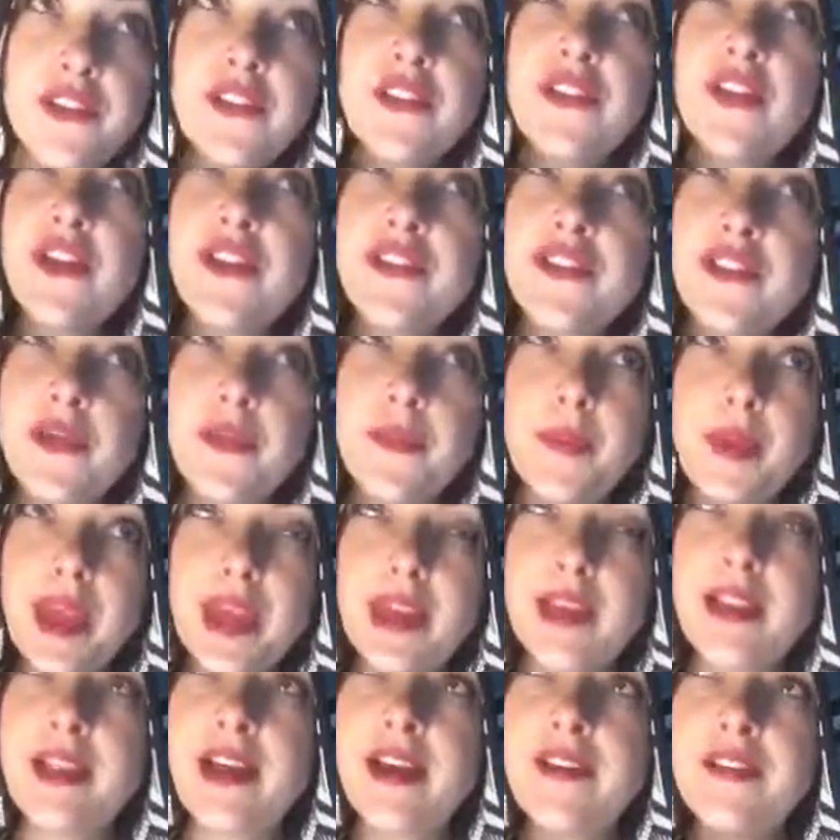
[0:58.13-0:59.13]
This is also
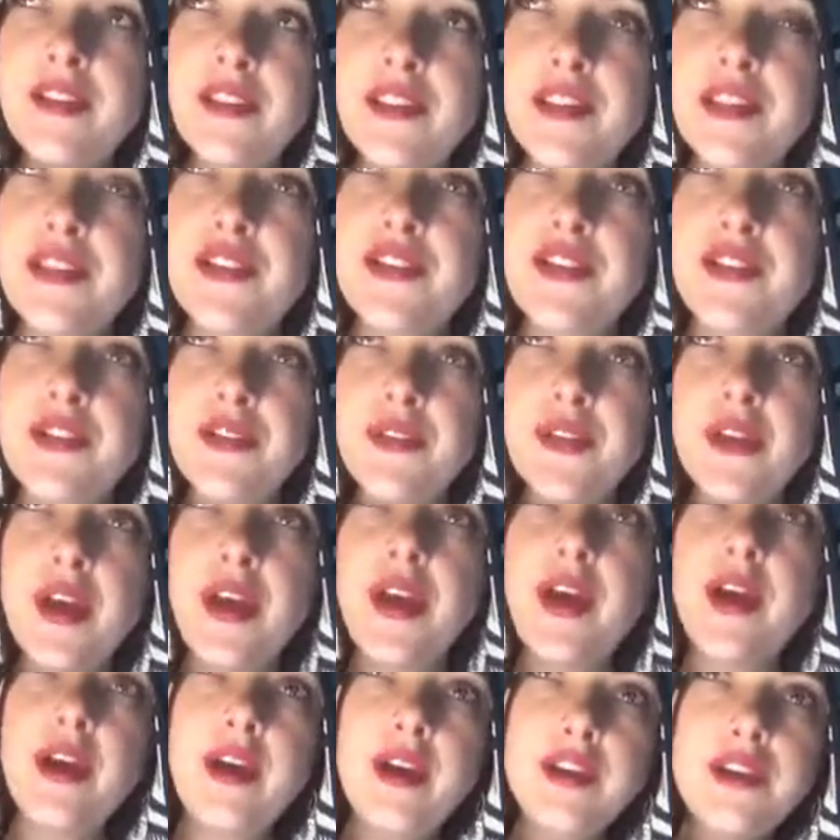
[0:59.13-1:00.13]
May 11th,
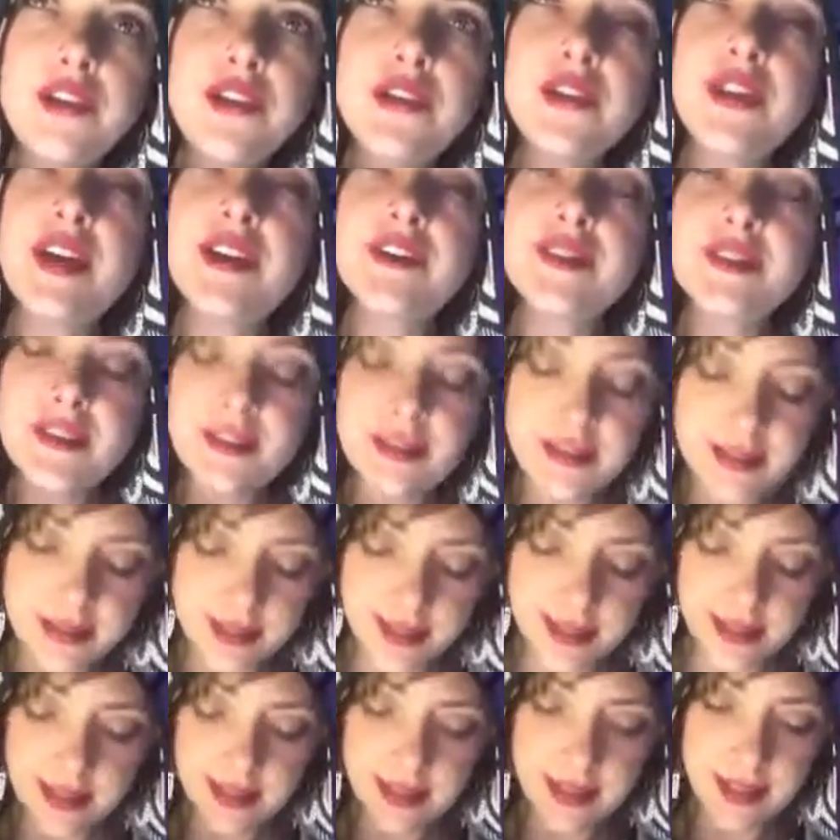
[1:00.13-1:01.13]

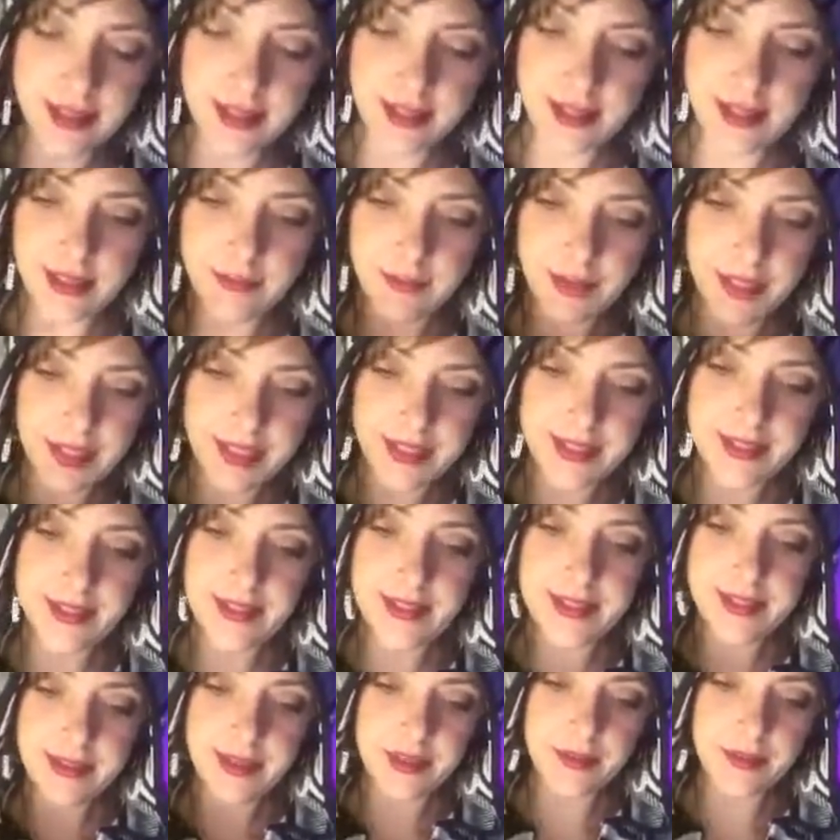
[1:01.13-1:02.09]
2016. Pisces,